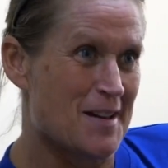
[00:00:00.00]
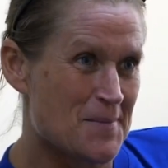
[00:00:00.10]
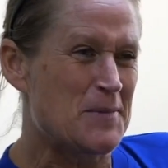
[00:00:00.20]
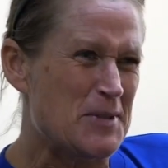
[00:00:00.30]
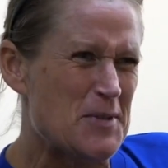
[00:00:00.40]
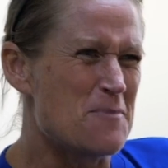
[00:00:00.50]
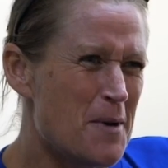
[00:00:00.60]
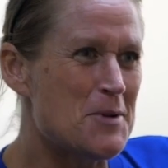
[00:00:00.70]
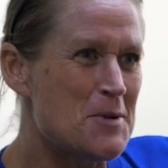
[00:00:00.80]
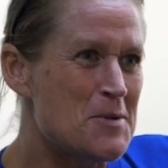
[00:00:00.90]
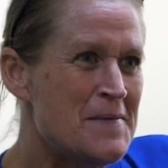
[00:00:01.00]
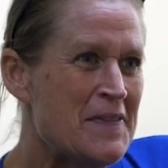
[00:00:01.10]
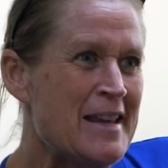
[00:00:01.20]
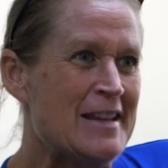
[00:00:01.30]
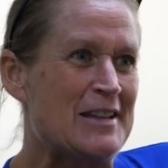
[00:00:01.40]
sort of model.
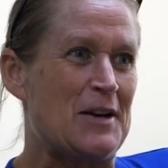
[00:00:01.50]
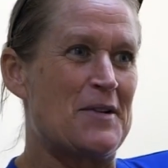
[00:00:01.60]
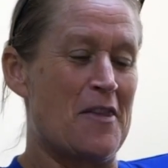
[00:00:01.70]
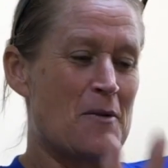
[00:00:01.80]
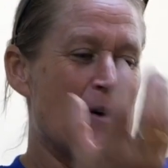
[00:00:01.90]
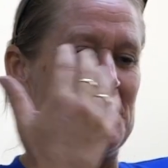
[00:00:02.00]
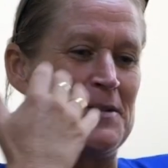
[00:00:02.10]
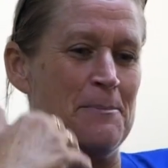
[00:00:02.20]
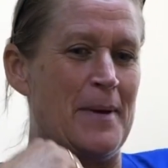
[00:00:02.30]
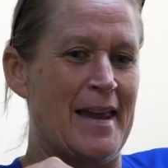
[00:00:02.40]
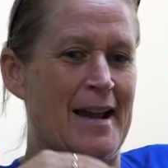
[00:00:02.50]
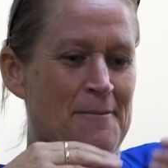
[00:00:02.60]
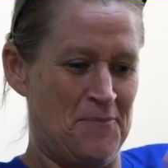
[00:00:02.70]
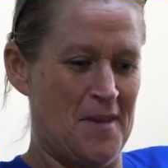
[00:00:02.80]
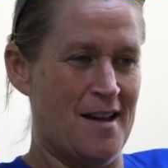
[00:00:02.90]
So in other words, being
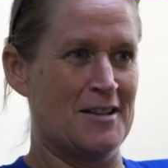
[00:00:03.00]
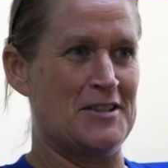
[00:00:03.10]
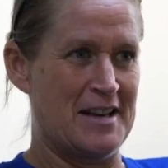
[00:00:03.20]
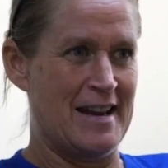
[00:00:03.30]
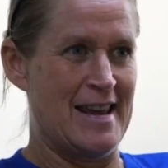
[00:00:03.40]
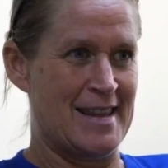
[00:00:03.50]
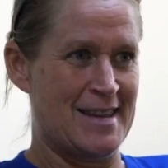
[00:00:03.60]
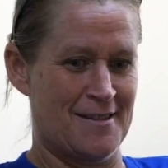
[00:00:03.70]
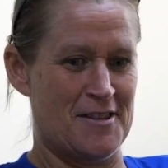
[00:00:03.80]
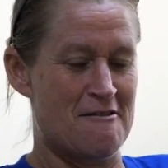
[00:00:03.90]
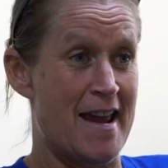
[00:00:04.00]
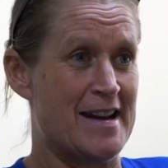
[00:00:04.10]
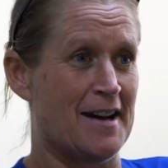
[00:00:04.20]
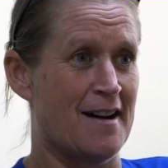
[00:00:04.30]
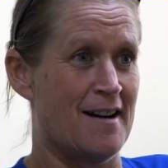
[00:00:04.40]
underneath the
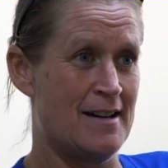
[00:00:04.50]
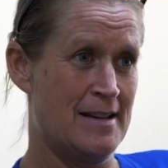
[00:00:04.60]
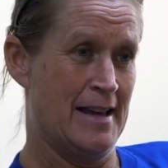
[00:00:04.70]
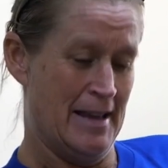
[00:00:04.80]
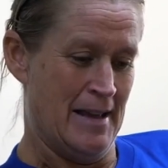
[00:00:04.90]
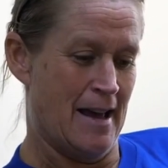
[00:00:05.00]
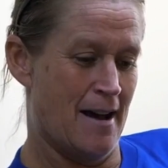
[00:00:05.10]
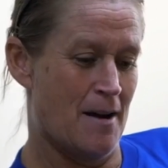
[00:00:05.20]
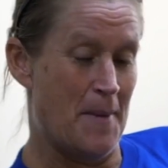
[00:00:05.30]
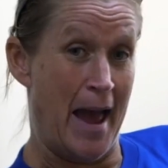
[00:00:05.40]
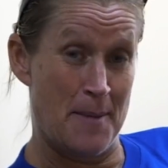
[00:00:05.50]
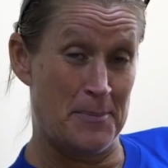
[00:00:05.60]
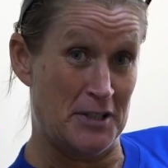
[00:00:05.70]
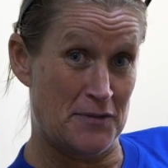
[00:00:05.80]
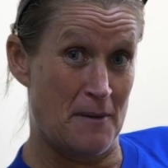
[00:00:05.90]
radar, it
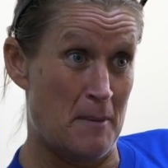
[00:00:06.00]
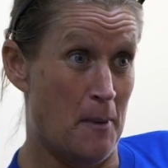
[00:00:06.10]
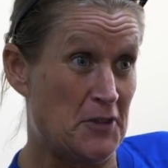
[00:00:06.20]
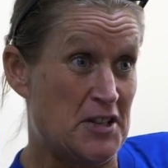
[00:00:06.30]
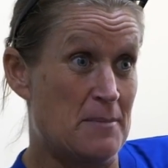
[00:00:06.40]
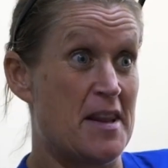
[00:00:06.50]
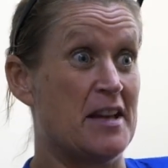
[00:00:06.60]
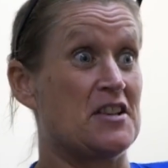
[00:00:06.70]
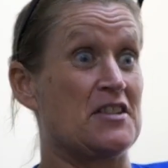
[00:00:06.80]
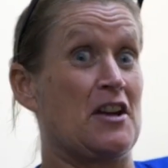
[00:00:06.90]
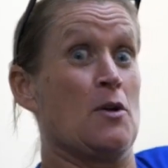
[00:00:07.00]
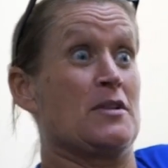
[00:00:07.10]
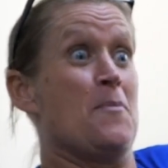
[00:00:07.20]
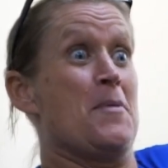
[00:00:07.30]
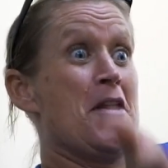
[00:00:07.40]
happens from the bottom and it just goes
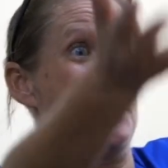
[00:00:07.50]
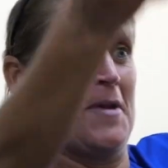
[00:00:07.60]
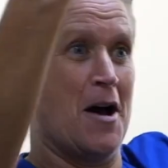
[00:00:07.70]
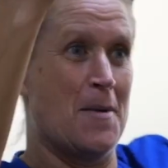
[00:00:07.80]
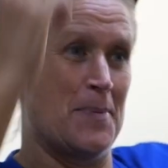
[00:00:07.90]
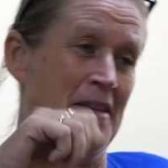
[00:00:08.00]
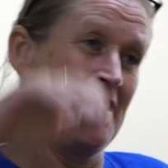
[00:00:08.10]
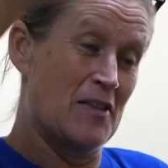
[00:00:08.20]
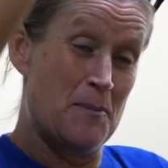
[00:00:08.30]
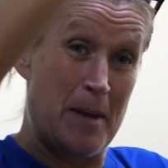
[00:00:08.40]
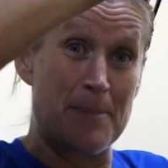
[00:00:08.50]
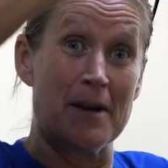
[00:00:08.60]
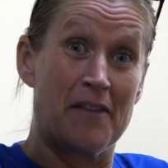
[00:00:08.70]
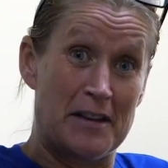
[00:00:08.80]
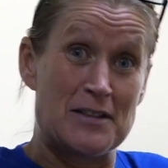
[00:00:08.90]
up and up and up, and the people at
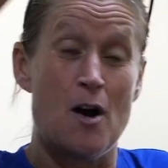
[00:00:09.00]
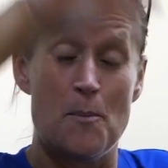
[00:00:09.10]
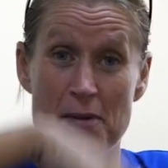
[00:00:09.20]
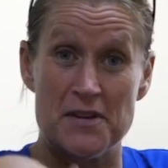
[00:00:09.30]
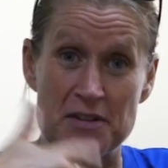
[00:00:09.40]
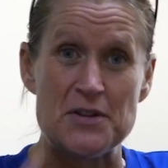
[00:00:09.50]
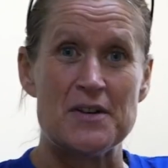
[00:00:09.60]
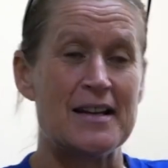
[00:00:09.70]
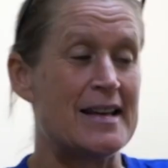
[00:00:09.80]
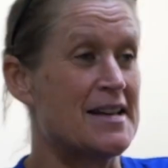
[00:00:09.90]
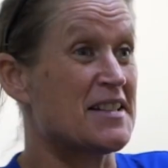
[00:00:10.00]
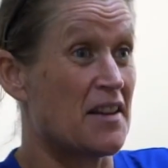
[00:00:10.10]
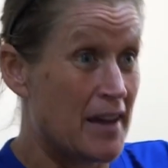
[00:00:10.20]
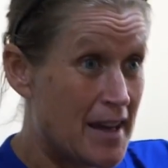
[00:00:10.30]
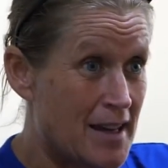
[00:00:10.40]
the top are the student leaders and the
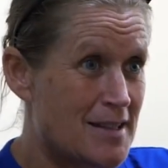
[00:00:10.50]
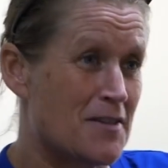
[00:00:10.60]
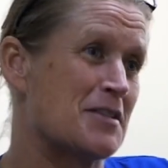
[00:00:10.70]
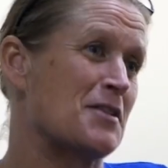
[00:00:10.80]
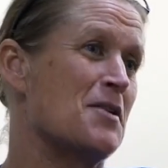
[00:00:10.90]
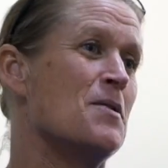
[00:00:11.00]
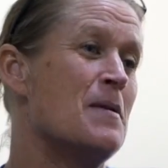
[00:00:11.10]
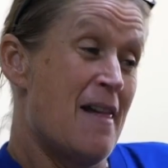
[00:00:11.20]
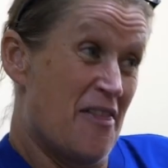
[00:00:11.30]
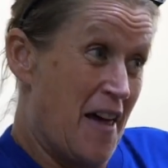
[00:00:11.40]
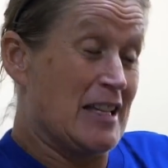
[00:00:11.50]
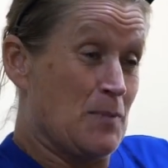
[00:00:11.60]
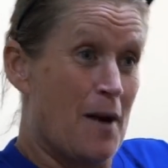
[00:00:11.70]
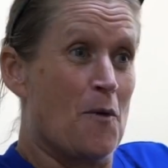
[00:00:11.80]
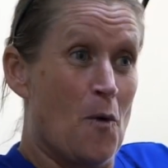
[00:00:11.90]
kids in the school. That's
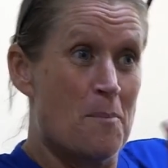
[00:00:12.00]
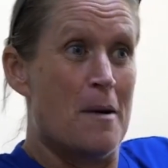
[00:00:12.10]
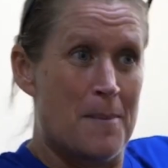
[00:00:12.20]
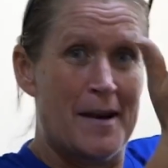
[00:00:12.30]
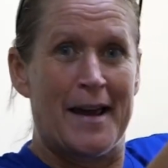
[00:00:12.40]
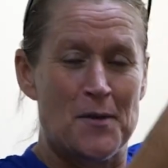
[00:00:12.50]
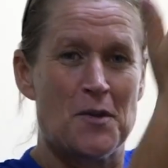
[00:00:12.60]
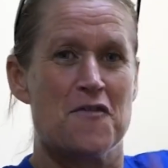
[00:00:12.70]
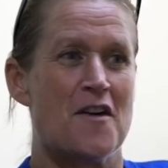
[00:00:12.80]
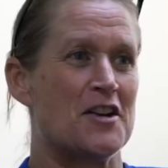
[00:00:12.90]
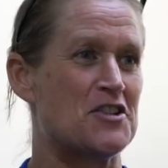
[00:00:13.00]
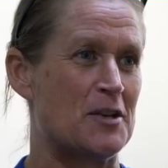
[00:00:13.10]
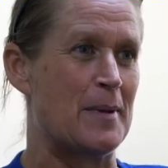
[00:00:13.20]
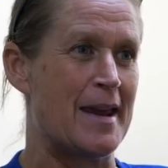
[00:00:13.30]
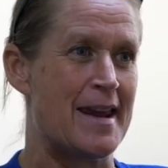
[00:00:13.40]
where all the bubbling and all the fun should
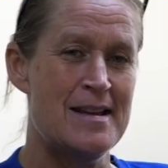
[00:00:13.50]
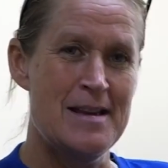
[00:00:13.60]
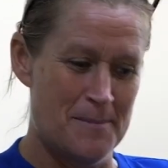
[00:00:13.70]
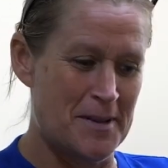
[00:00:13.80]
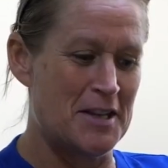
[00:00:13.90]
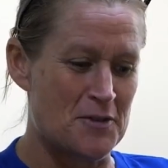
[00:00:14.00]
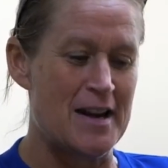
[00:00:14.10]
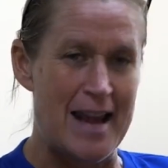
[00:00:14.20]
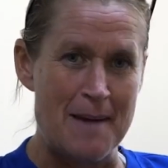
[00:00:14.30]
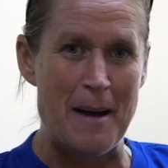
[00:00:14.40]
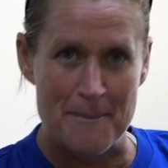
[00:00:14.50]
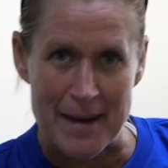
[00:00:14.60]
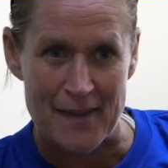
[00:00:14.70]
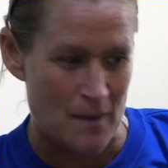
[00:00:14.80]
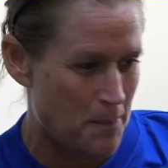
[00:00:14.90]
be. But it's really about me
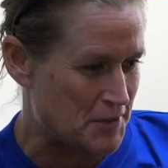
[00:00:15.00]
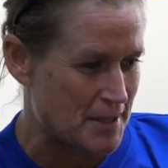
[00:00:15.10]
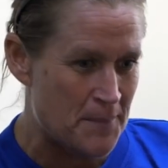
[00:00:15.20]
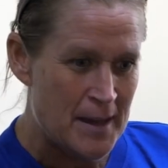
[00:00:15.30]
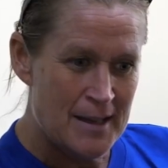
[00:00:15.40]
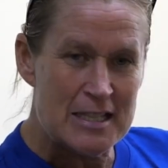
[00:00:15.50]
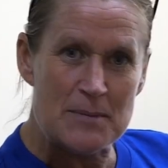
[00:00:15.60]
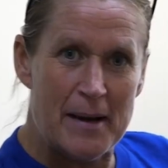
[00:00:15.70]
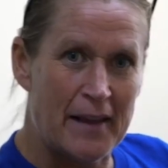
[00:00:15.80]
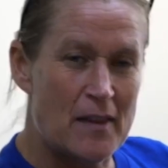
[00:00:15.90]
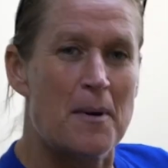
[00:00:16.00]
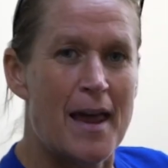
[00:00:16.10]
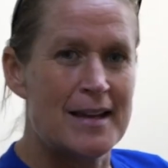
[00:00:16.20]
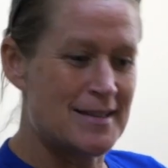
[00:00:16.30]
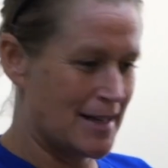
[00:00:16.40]
at the bottom spinning the
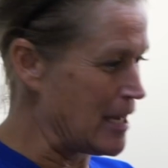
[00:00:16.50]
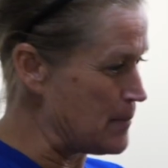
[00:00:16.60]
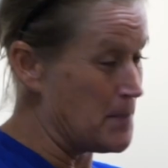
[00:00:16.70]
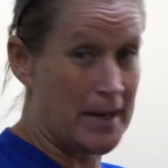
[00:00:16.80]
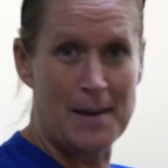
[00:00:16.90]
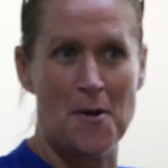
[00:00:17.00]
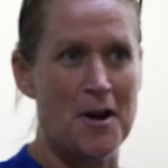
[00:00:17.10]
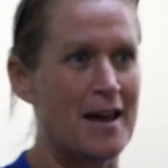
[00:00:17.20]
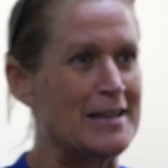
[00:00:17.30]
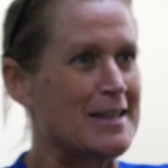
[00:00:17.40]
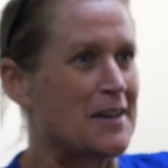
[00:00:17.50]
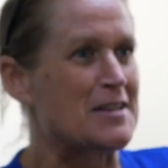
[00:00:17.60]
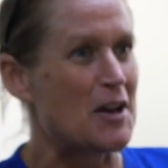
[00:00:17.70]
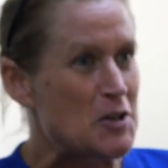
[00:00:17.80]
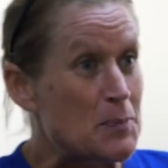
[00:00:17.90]
plates and keep on lighting the
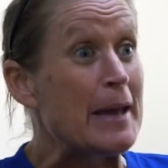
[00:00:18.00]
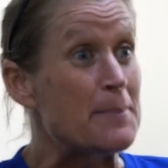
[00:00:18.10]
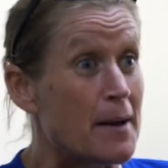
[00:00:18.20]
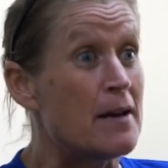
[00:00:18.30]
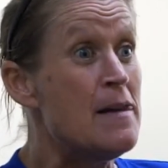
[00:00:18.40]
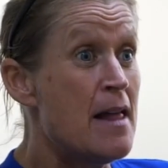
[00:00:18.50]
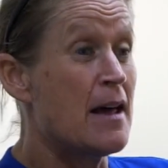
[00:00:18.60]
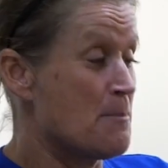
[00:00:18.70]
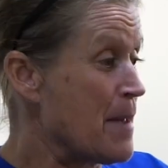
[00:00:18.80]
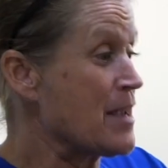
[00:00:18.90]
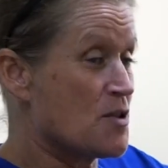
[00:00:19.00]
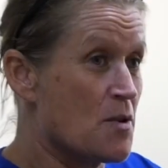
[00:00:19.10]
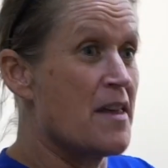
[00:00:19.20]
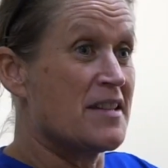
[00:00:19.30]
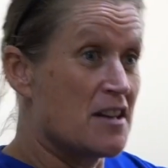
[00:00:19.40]
touch paper and make sure that
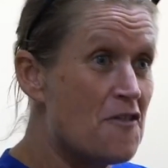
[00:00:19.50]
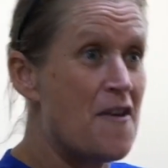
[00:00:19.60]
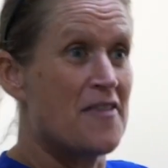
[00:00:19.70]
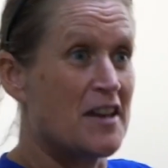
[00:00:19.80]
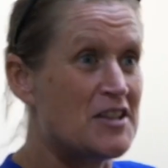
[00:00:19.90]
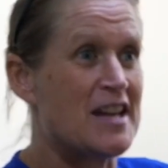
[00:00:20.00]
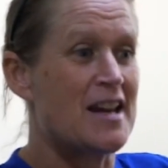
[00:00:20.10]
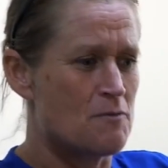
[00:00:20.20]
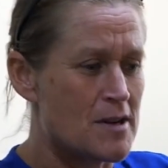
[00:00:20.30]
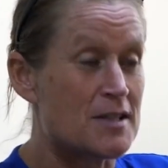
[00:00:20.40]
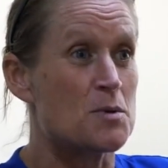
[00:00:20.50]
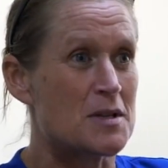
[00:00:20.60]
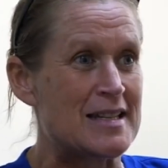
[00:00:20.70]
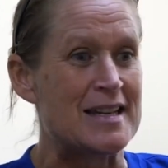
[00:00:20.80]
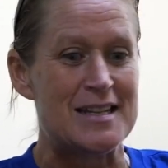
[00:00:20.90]
there's enough energy and
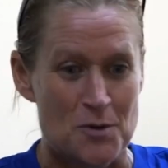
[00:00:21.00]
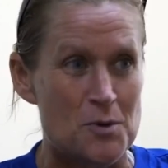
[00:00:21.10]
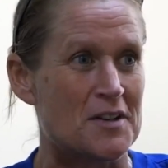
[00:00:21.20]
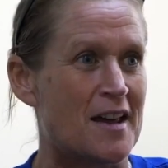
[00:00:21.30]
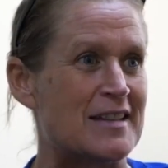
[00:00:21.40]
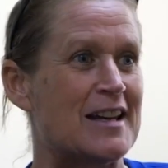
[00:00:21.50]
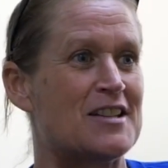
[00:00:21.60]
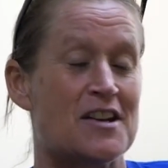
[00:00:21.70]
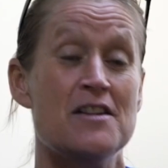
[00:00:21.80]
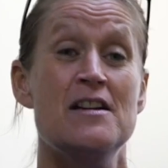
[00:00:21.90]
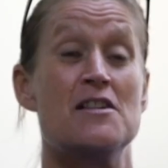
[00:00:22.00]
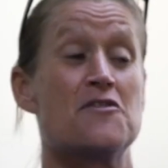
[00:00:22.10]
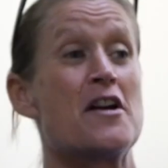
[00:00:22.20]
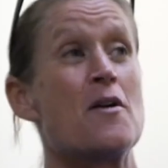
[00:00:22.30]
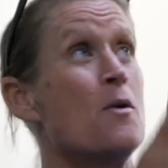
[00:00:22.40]
resources and organisation for
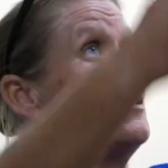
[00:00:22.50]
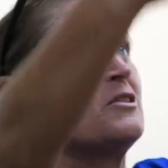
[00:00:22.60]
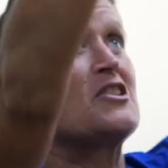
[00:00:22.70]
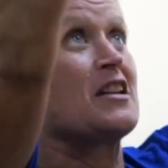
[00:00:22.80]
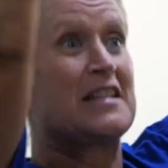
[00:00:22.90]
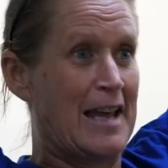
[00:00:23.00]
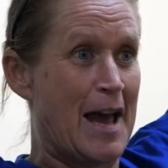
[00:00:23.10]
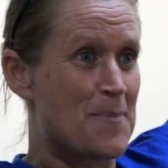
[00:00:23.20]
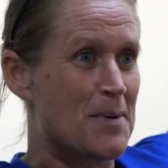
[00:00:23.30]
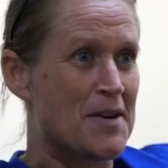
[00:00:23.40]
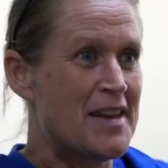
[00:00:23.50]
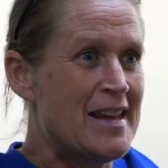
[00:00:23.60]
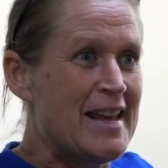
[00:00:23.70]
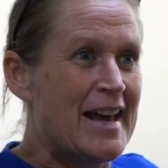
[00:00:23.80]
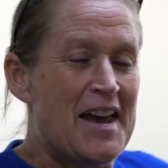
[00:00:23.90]
it all just to happen.
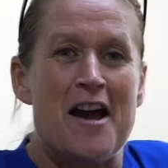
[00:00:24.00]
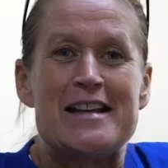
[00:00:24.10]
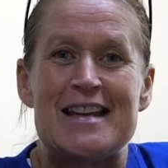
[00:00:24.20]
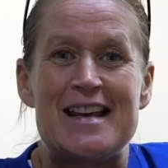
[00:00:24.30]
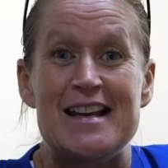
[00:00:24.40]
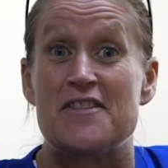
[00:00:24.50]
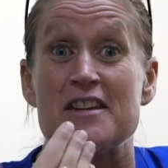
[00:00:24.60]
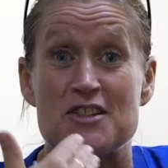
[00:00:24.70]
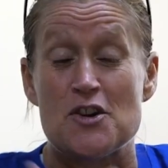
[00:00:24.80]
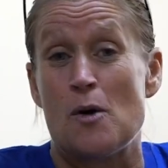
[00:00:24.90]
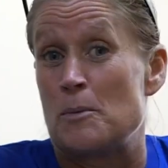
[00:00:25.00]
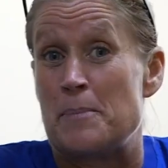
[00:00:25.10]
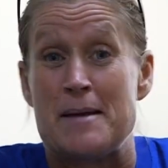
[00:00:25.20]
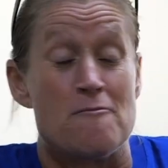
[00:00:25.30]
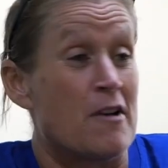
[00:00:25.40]
And ideally this job would
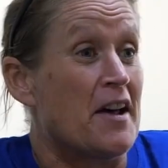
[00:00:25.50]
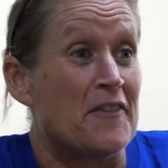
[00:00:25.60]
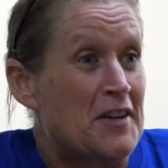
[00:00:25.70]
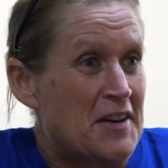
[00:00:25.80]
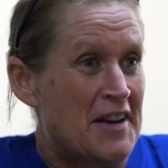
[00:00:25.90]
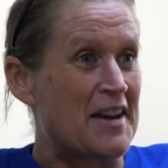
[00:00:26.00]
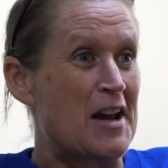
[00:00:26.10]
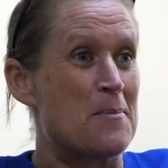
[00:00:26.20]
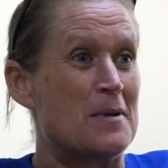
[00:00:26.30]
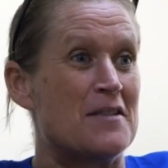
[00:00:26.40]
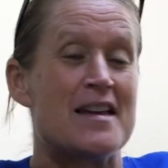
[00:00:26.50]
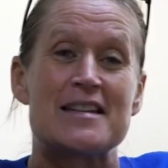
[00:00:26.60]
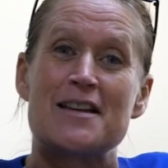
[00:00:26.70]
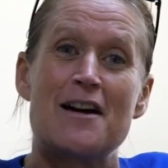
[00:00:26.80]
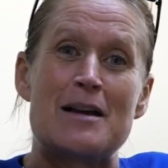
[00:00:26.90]
be redundant in a couple of years' time